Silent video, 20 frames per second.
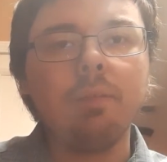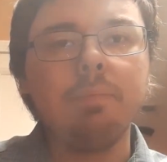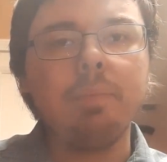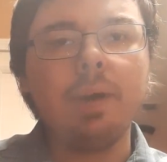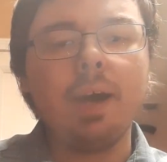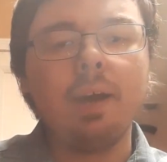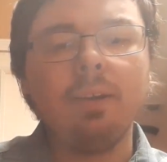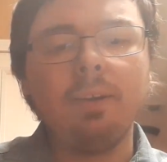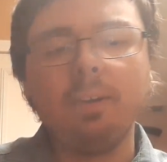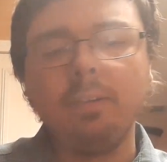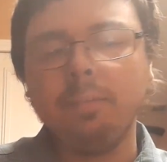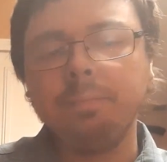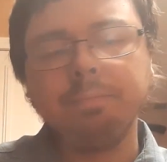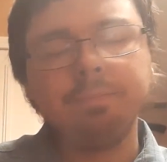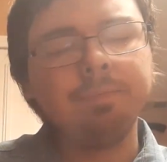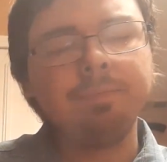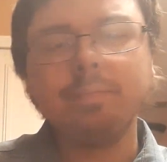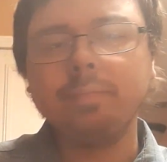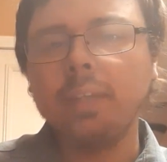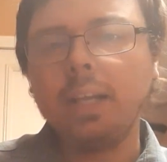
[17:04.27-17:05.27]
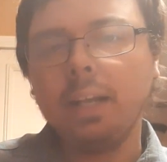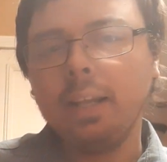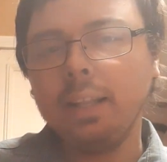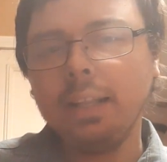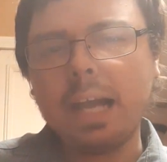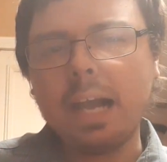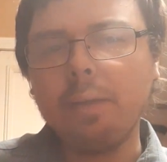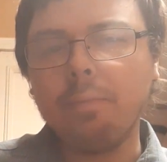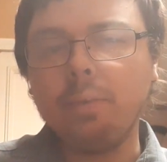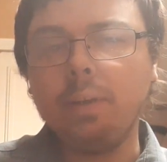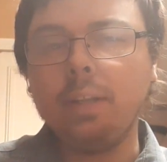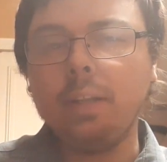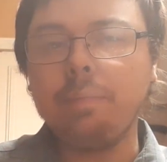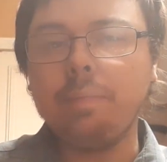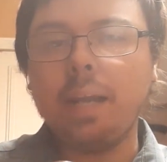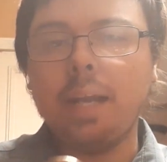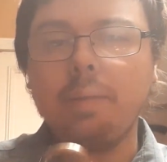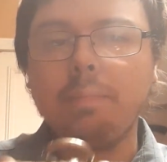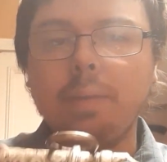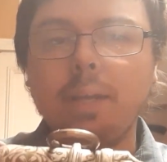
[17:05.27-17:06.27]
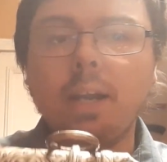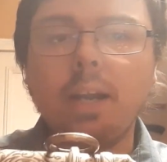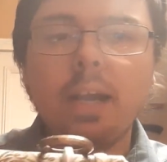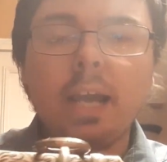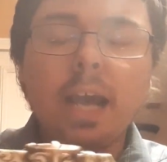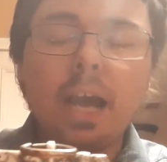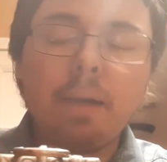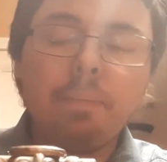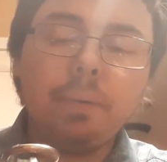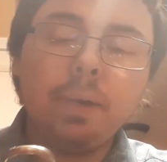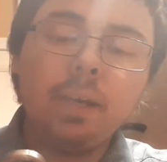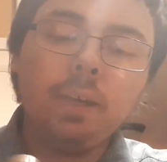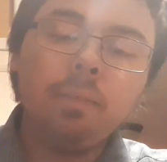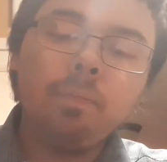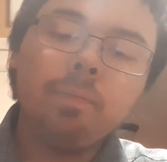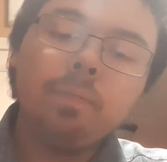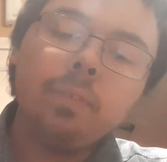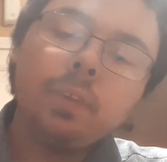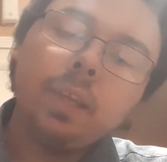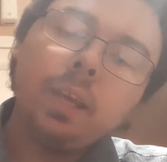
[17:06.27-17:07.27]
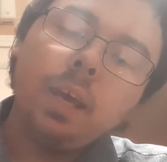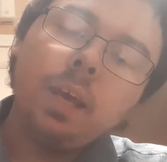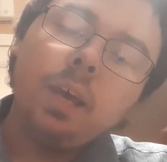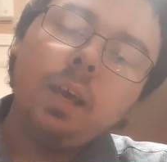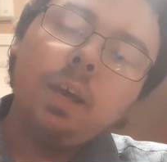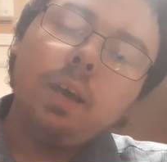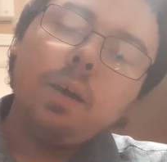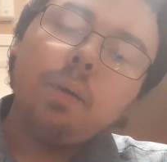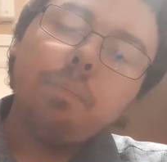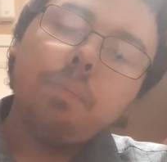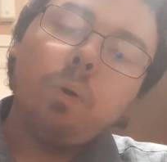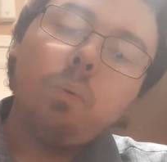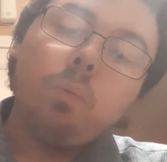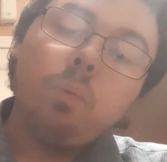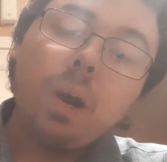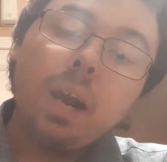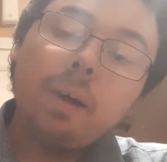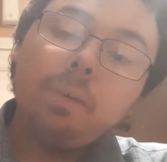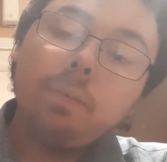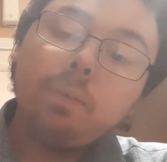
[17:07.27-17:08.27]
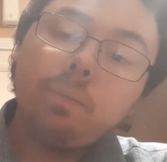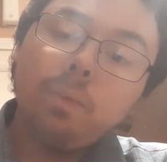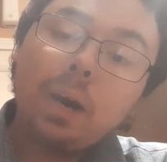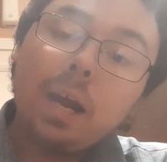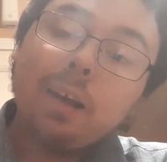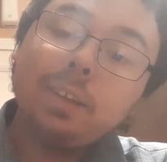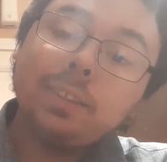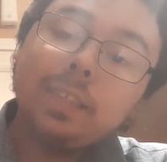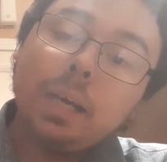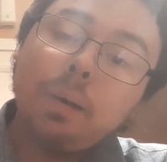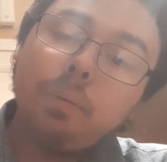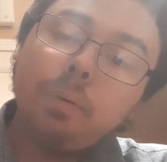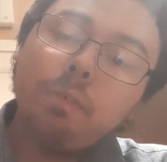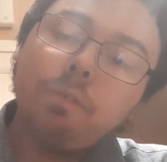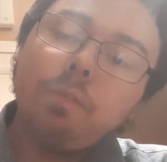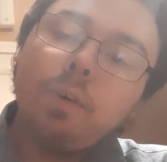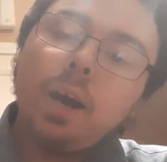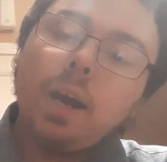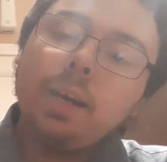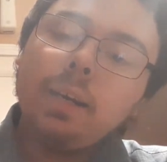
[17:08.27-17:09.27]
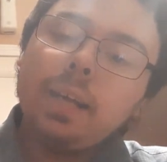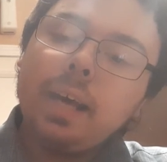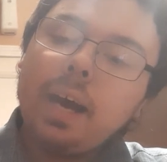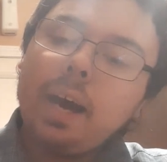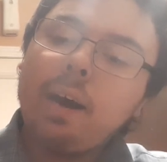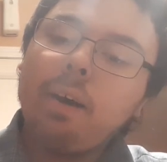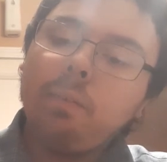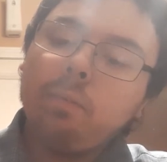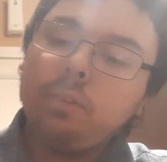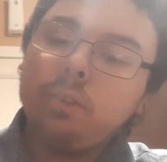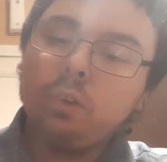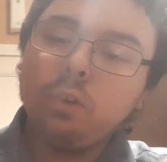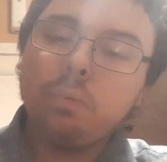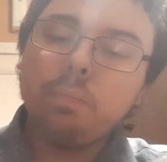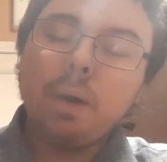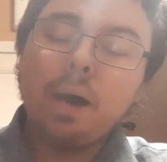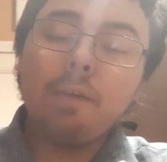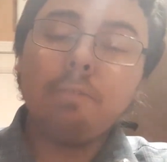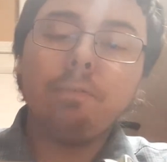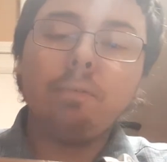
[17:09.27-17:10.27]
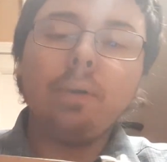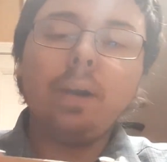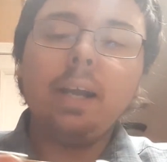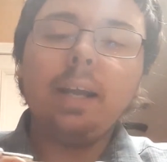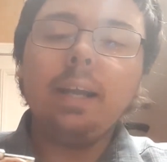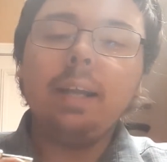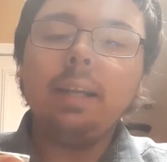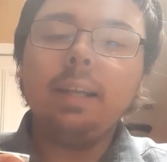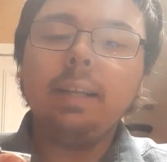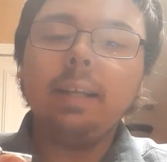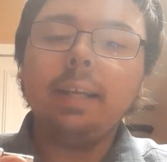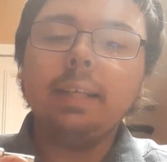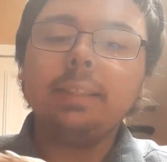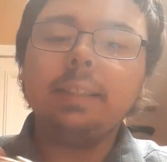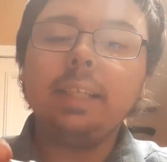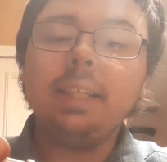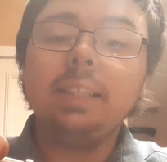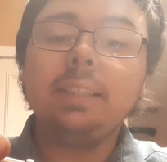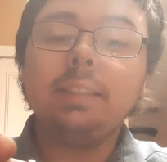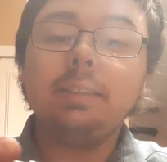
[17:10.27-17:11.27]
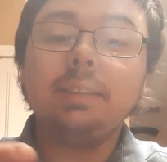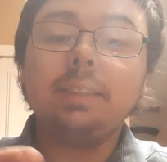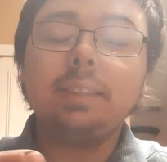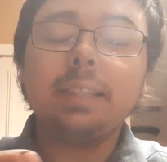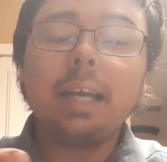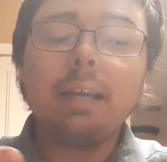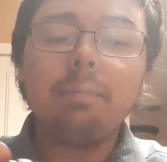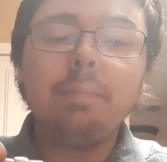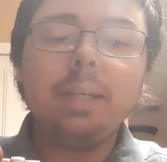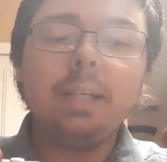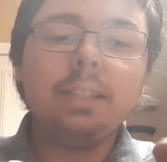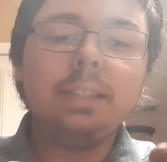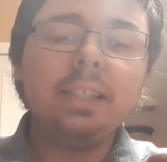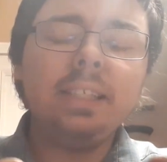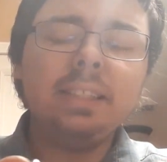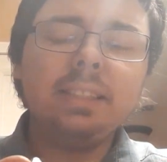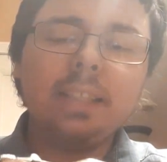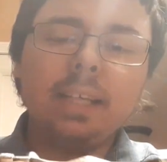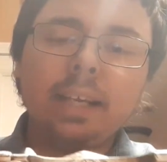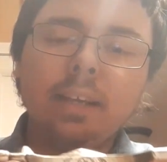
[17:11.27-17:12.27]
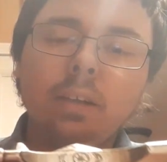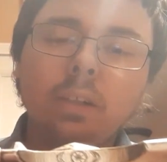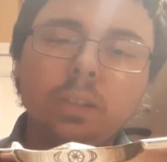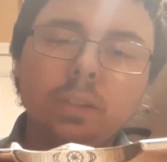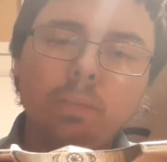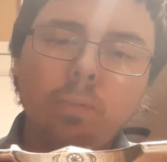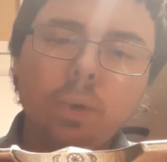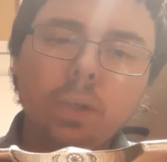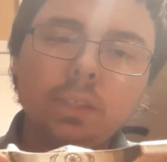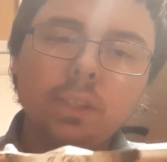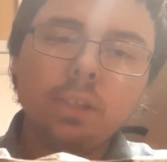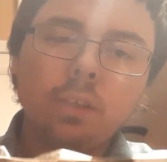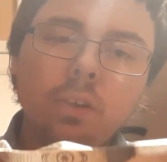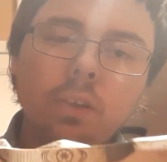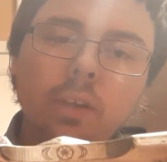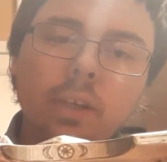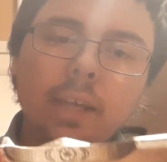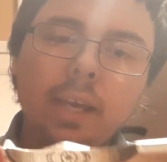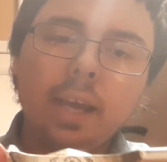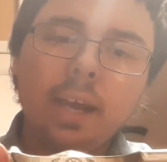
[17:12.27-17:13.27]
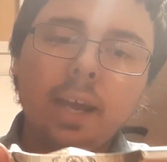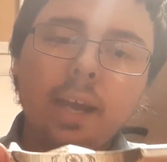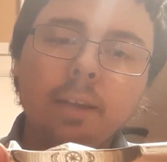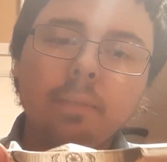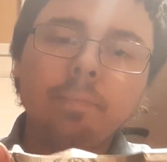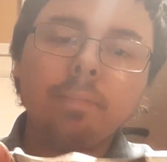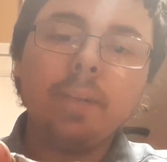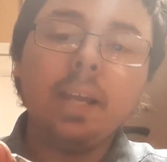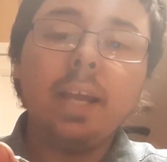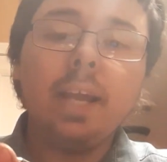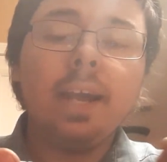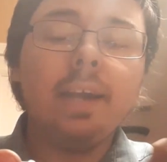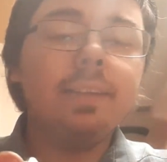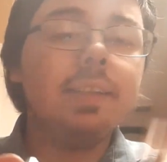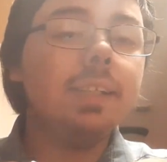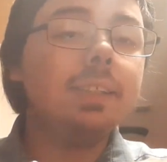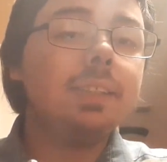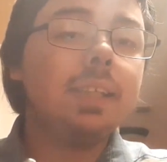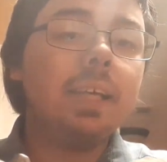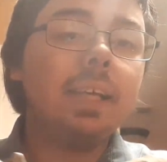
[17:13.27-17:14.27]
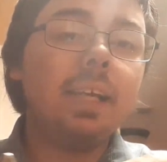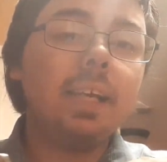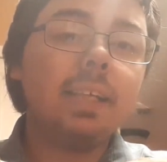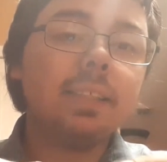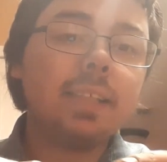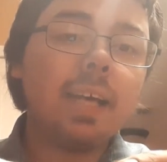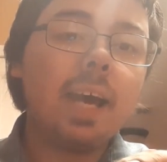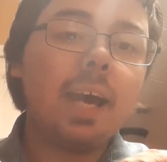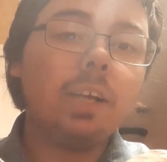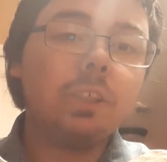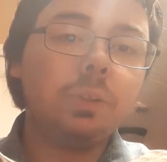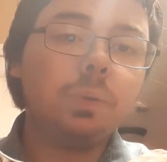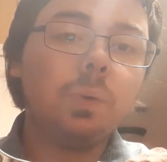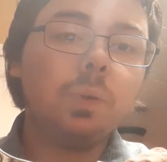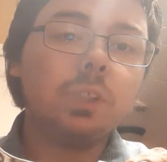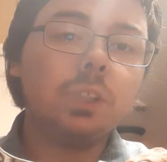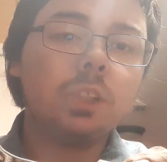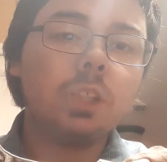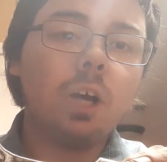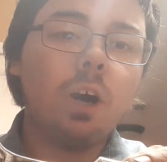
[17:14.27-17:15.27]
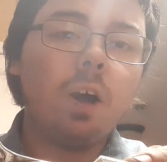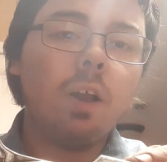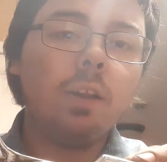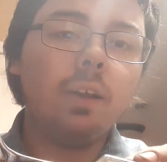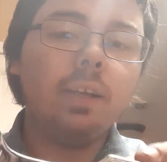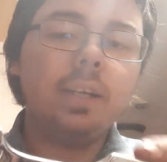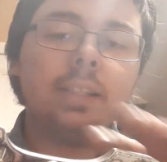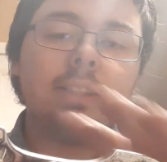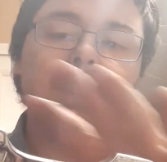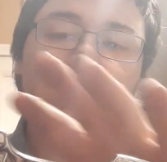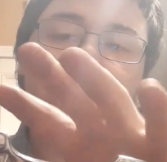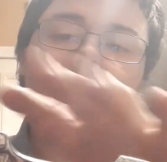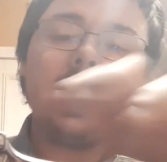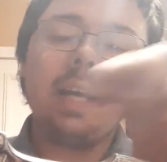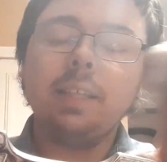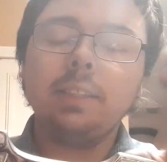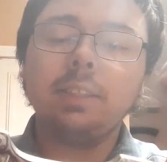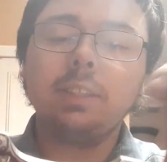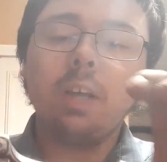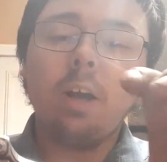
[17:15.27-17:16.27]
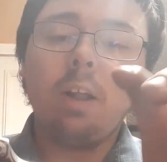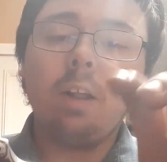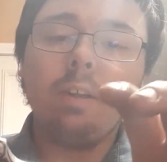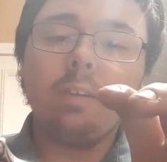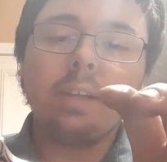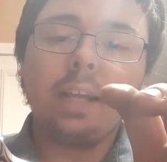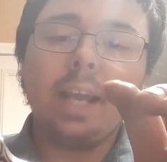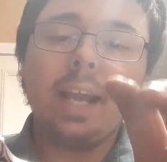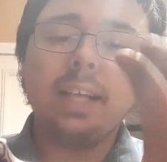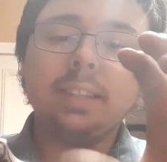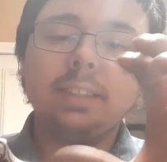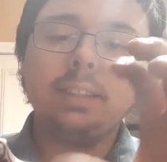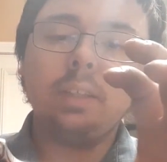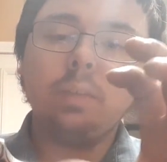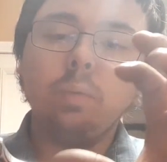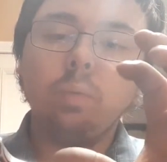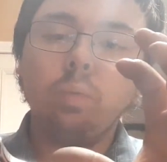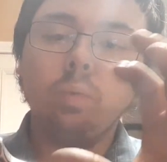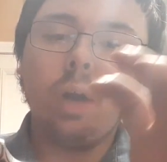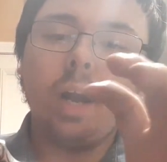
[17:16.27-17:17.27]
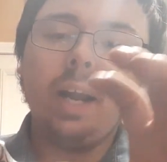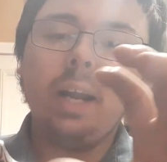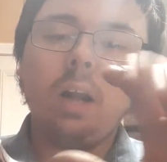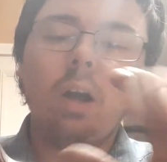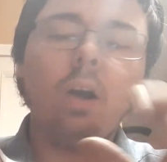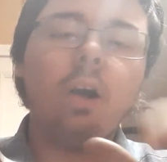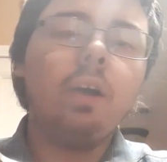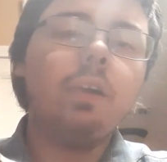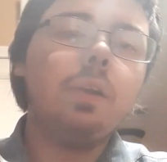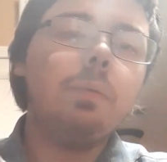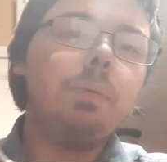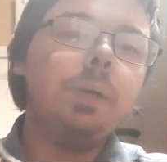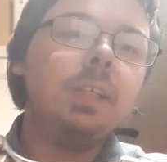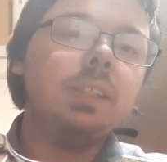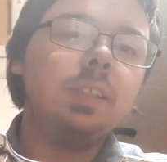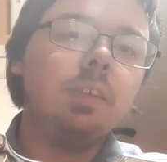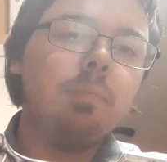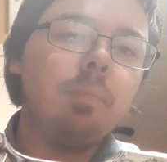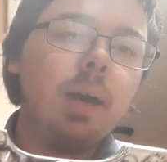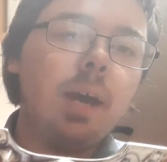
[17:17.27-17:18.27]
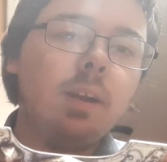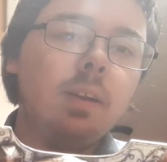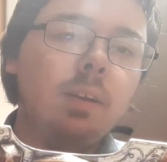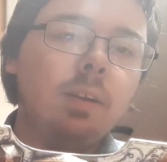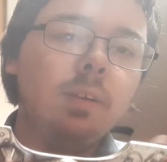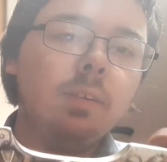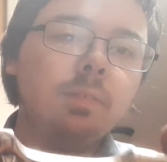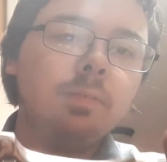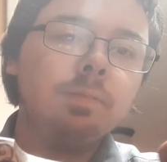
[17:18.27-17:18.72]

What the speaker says: metal. That really made me unhappy. But what I was able to find out through my friend is he sent me details of what to look at. And this thing is actual solid. It's solid casted right on the piece of metal.